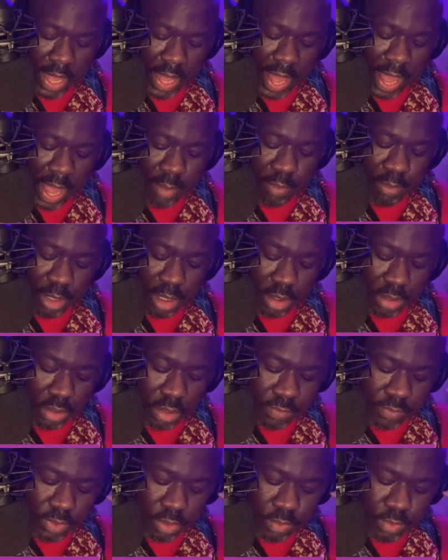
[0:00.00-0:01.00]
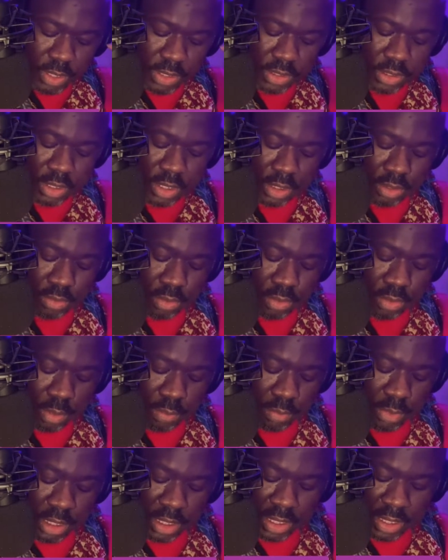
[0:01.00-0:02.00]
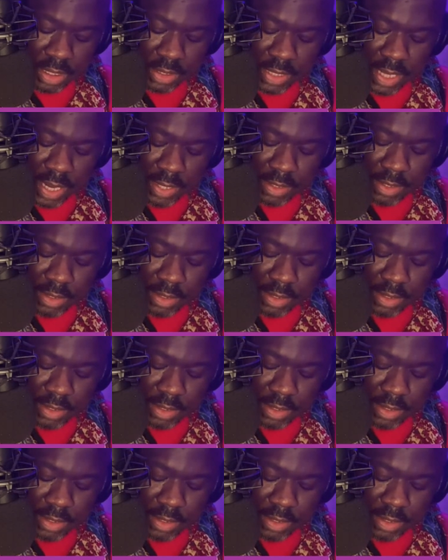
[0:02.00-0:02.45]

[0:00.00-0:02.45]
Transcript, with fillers: I mulled over the question that troubled me the entire